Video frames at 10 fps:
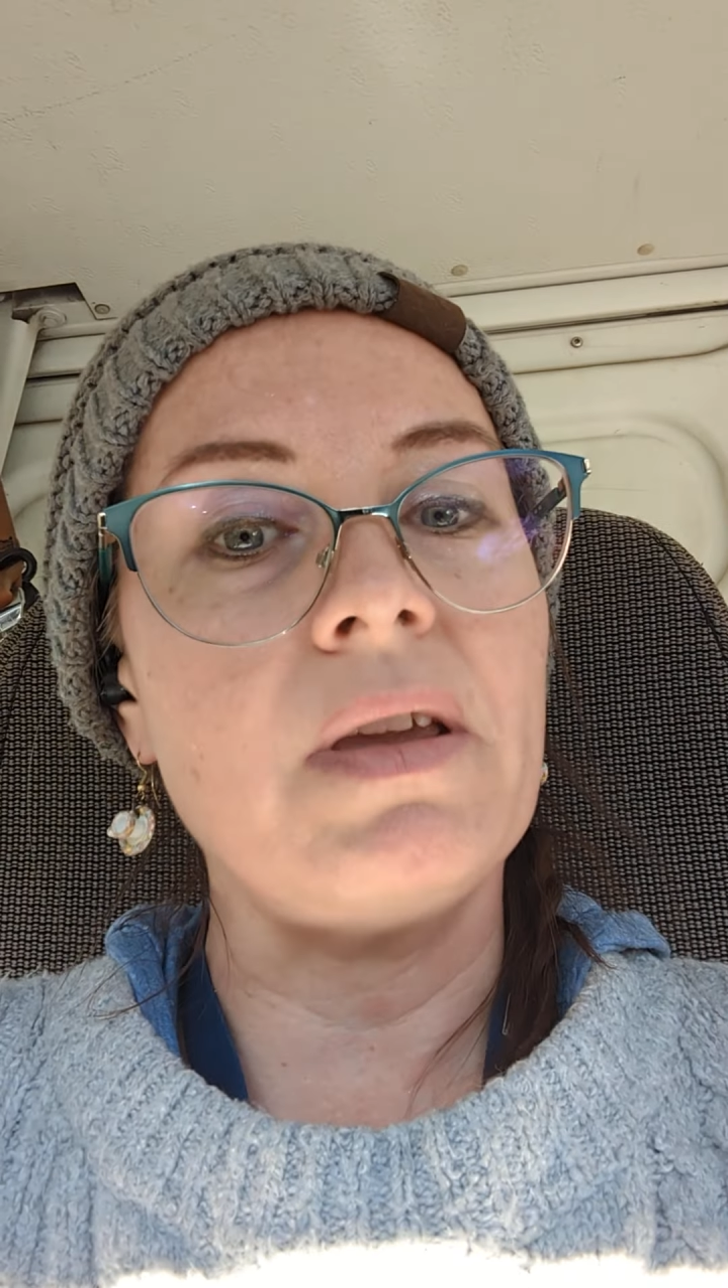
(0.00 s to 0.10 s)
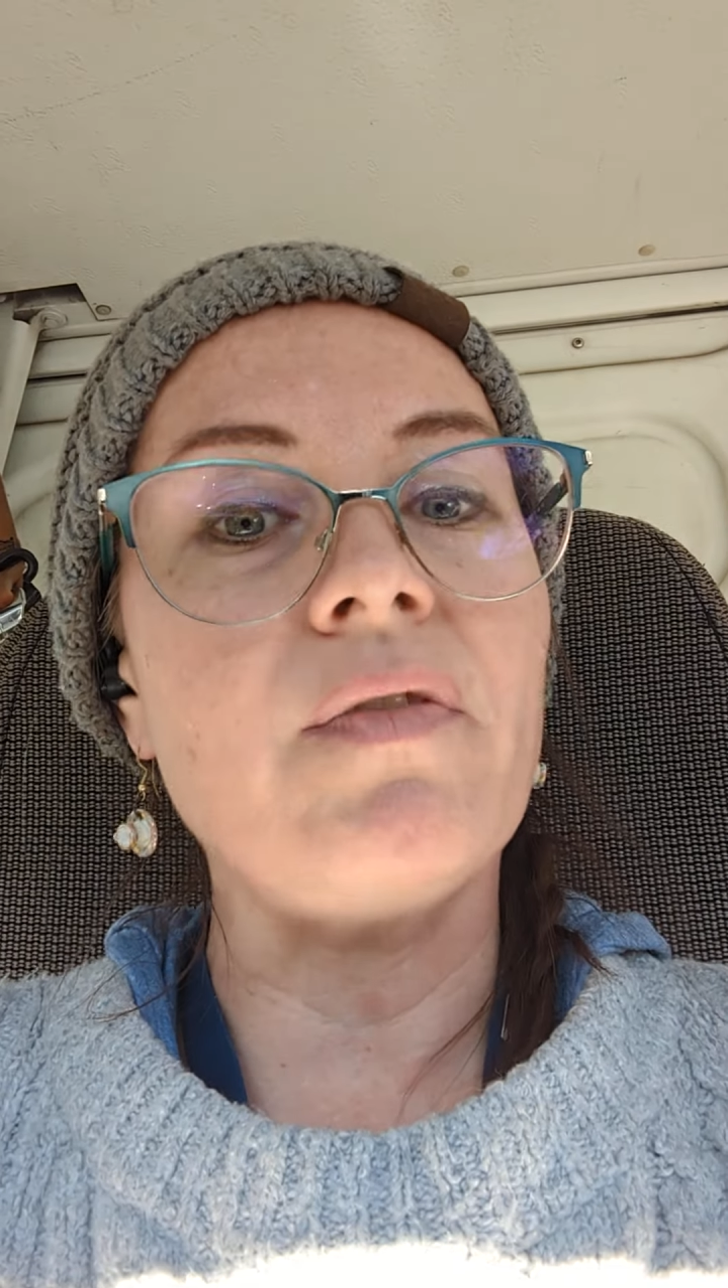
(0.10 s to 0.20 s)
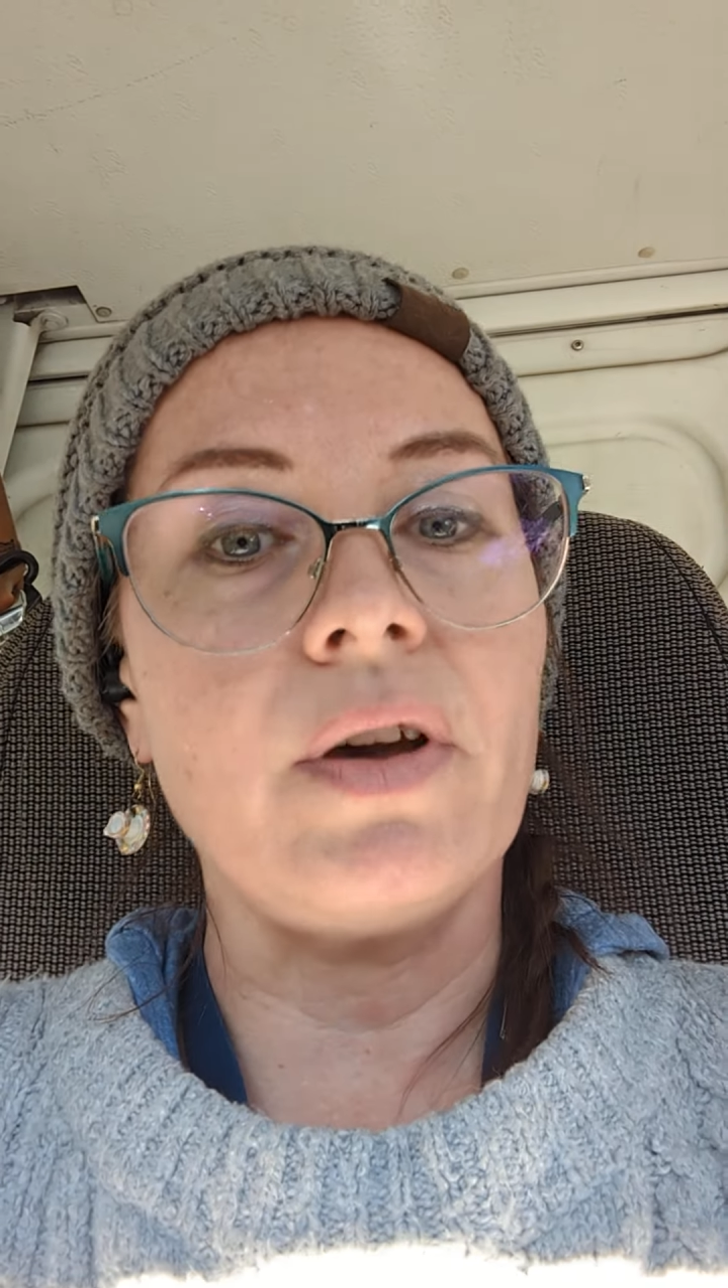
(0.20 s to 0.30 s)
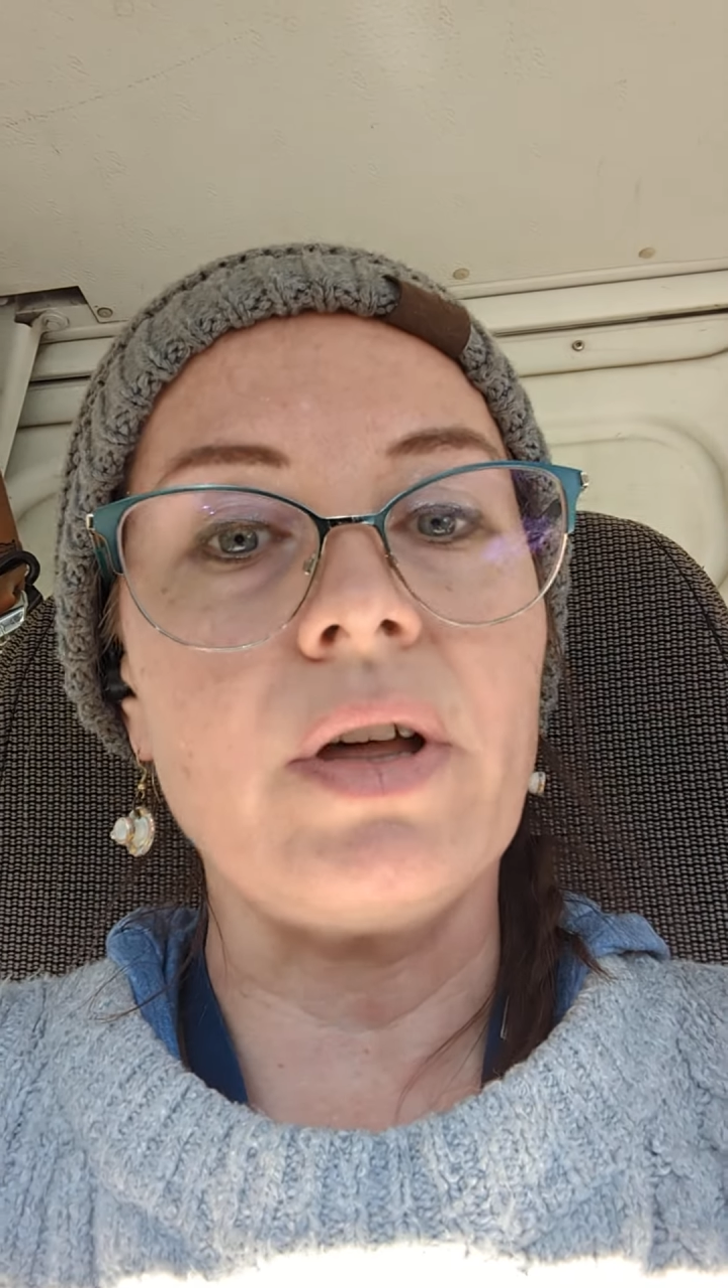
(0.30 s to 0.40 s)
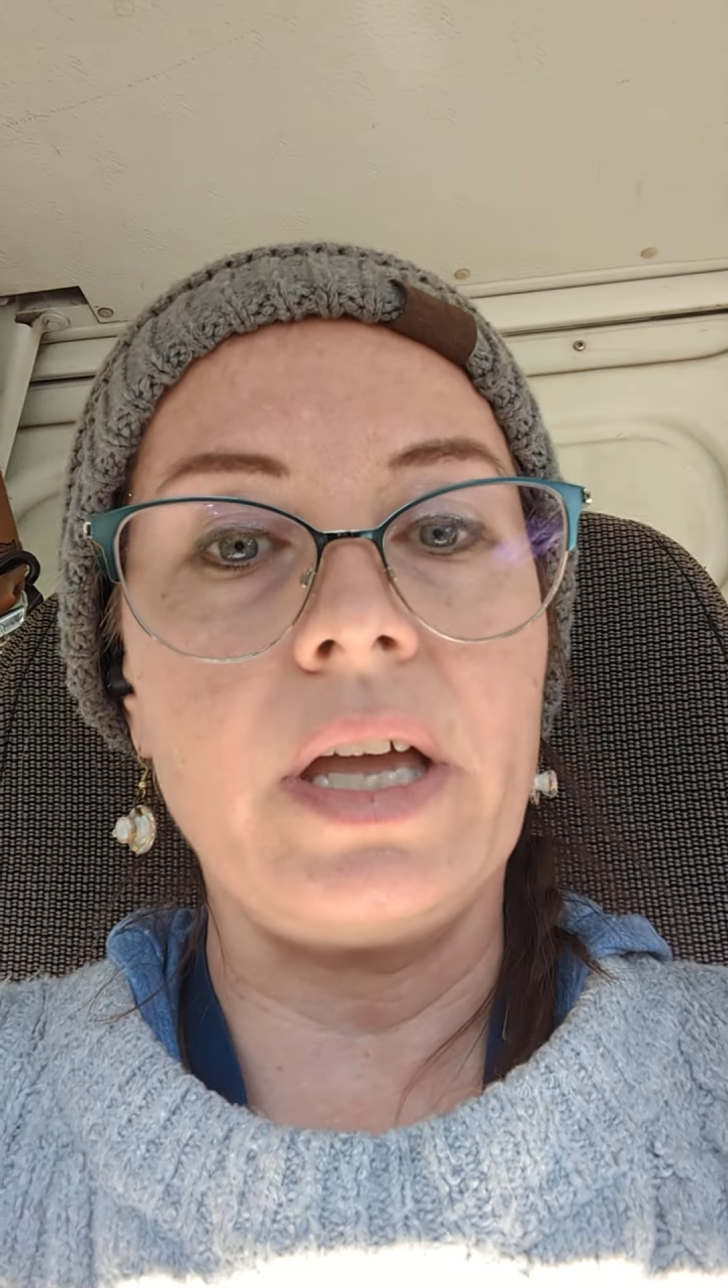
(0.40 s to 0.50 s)

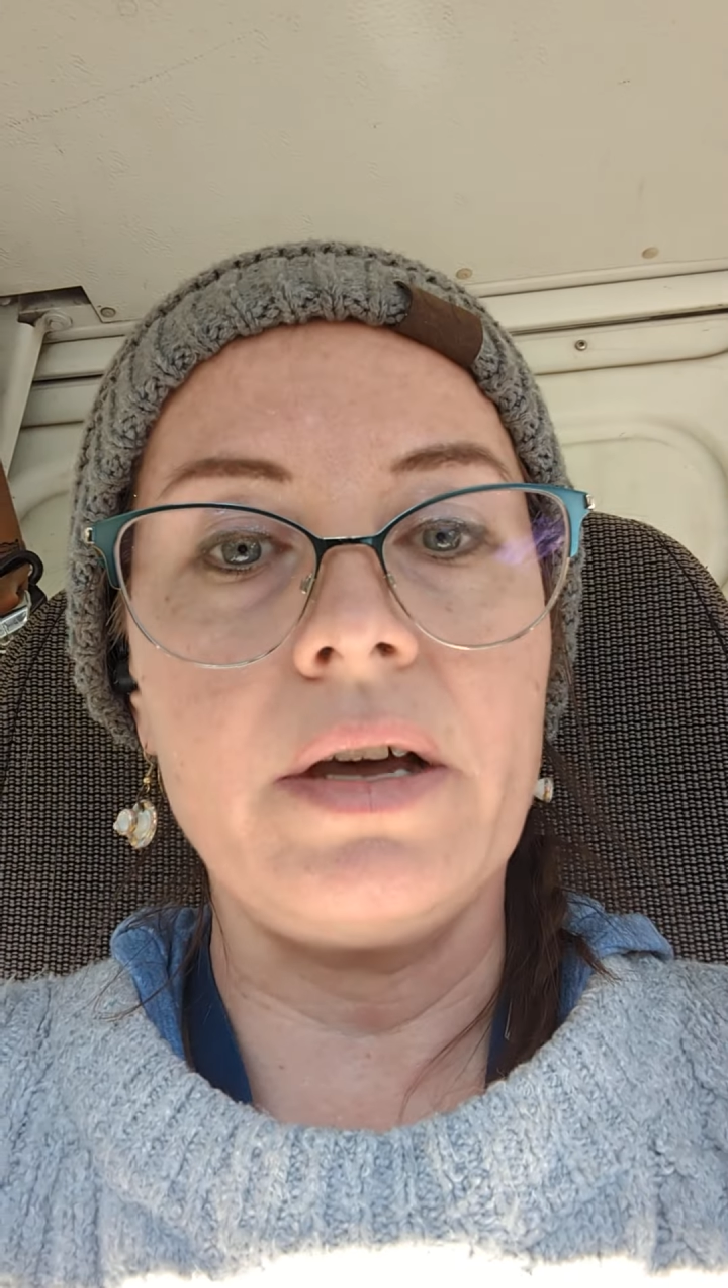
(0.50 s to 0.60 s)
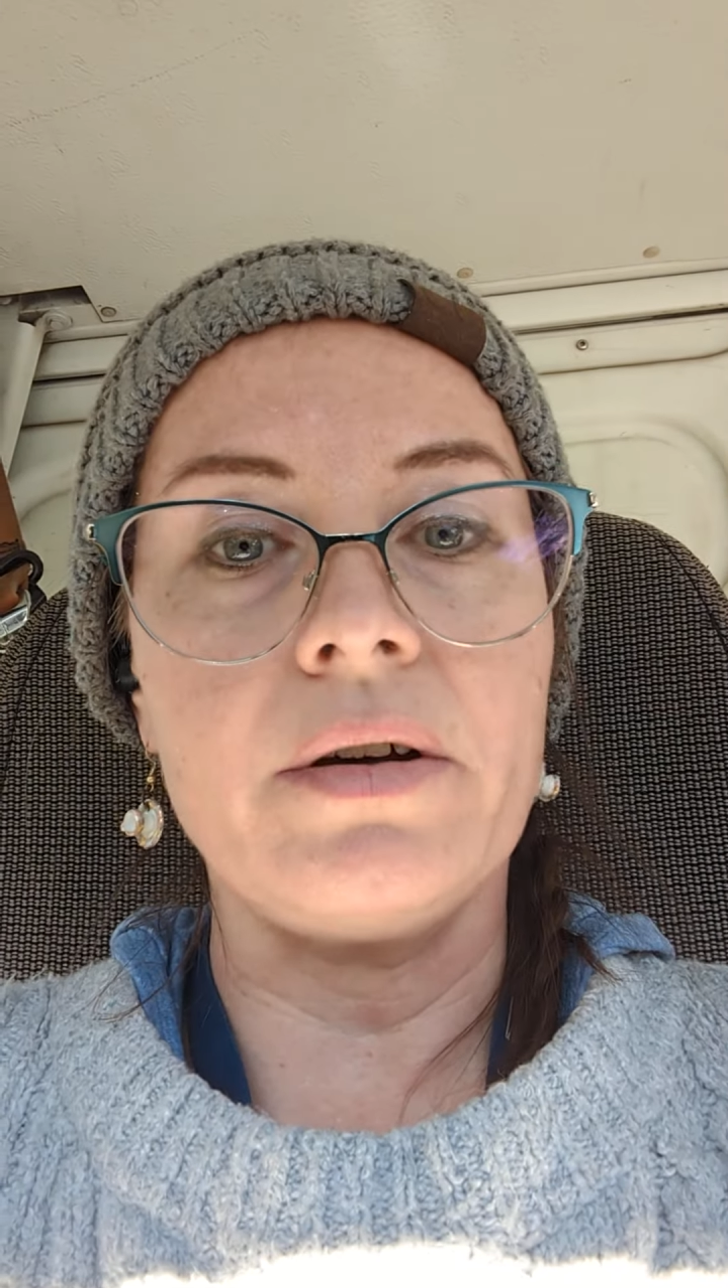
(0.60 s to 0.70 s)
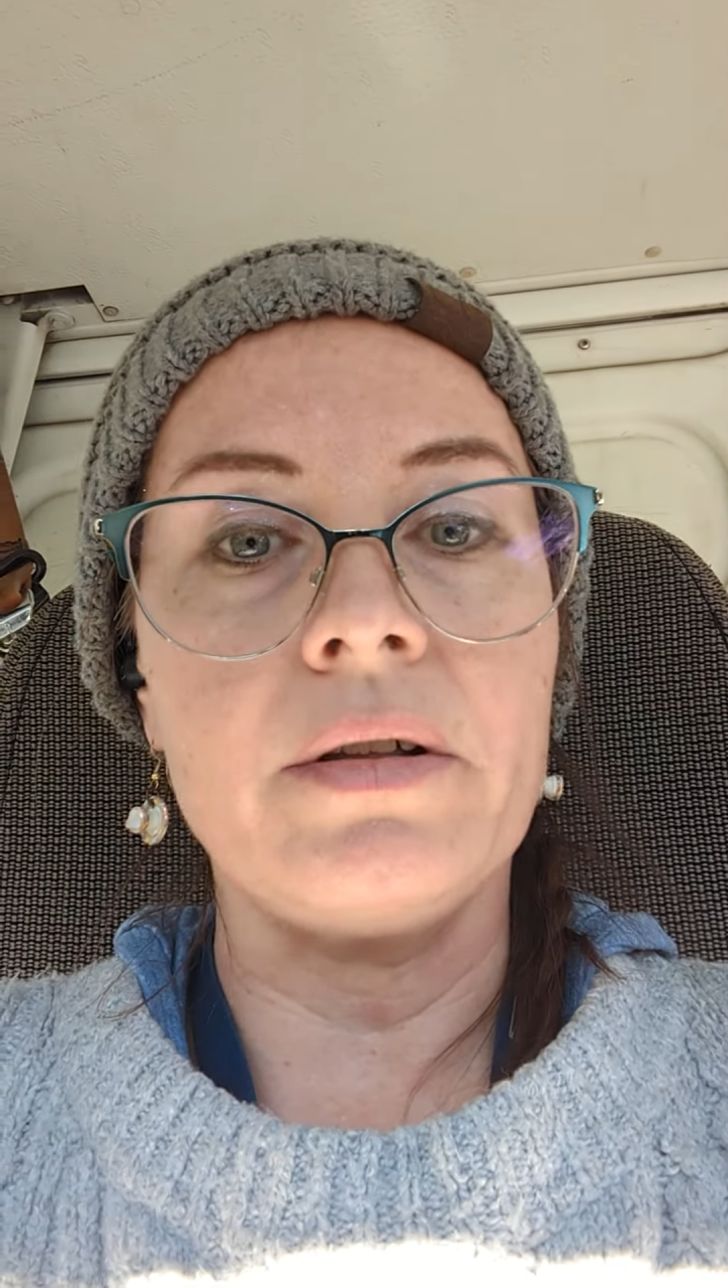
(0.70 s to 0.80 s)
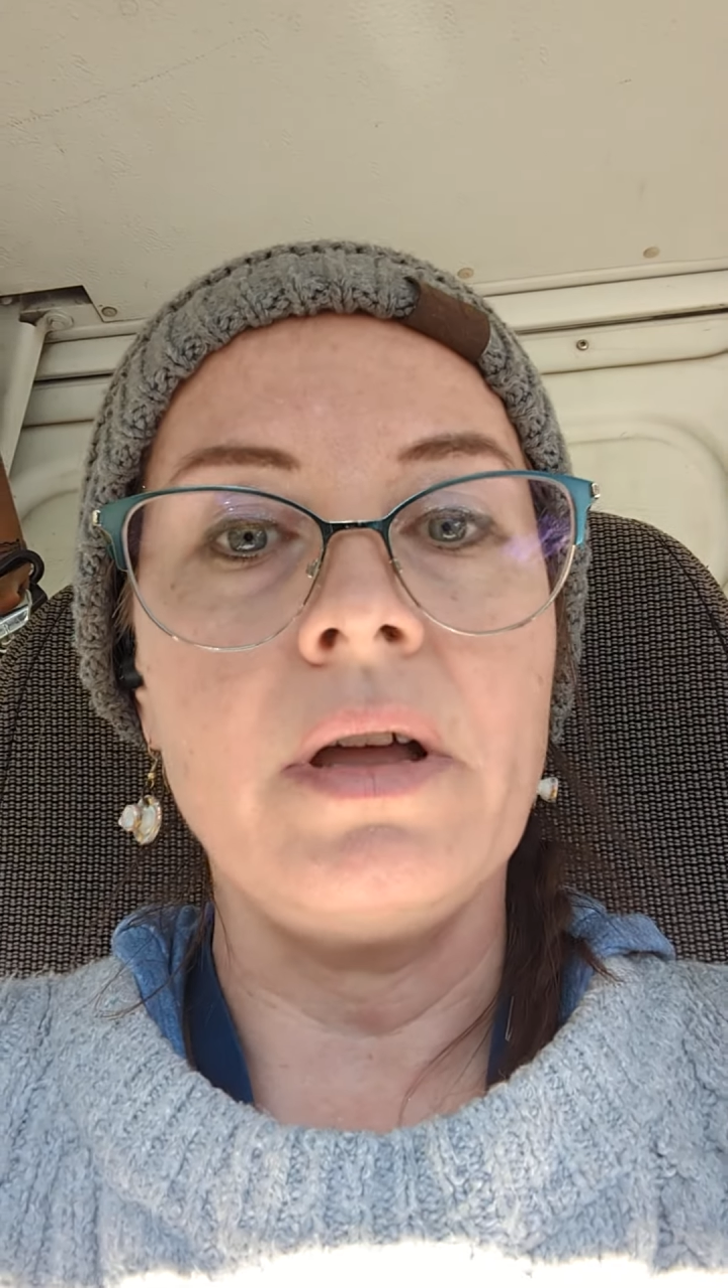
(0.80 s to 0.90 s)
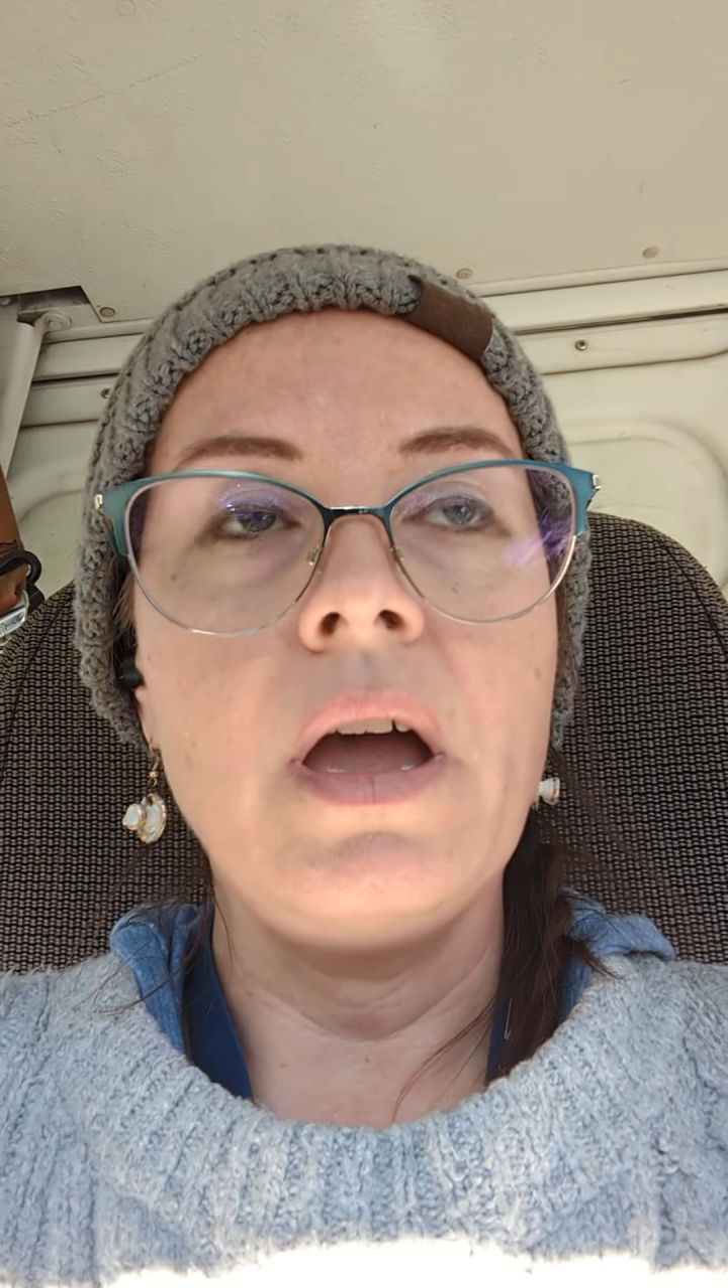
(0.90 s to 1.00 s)
feel
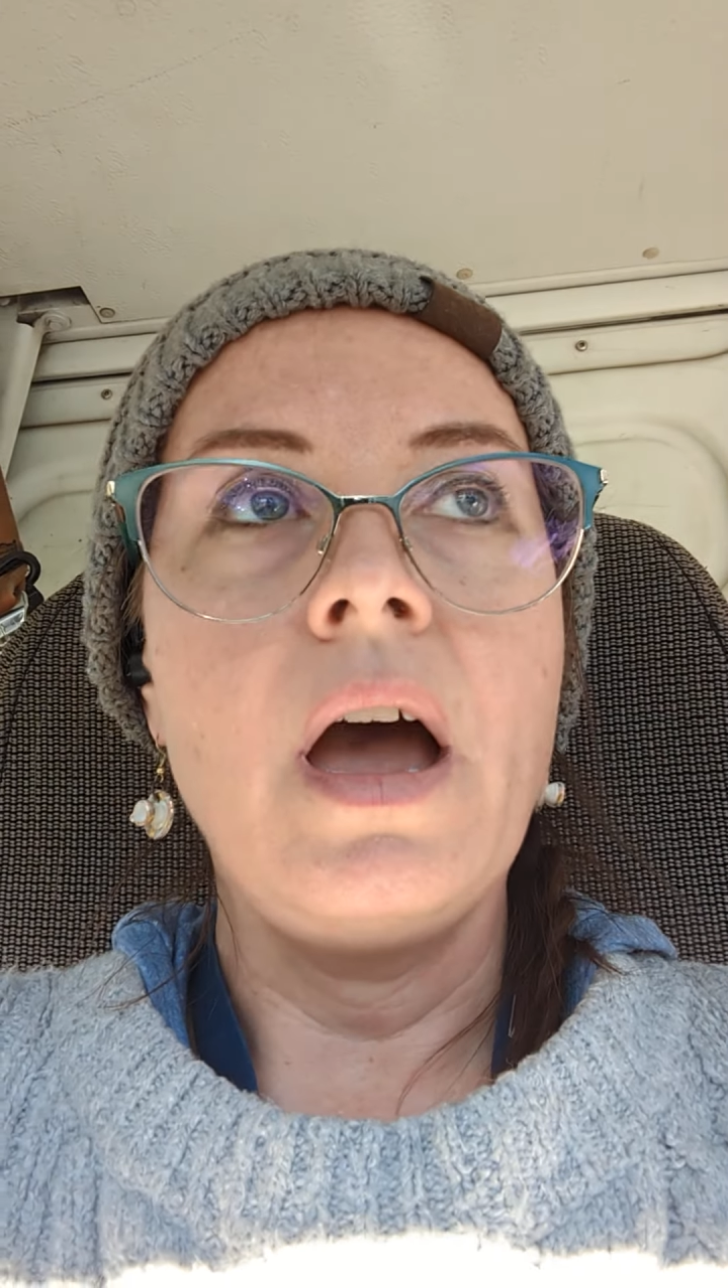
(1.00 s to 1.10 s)
ill.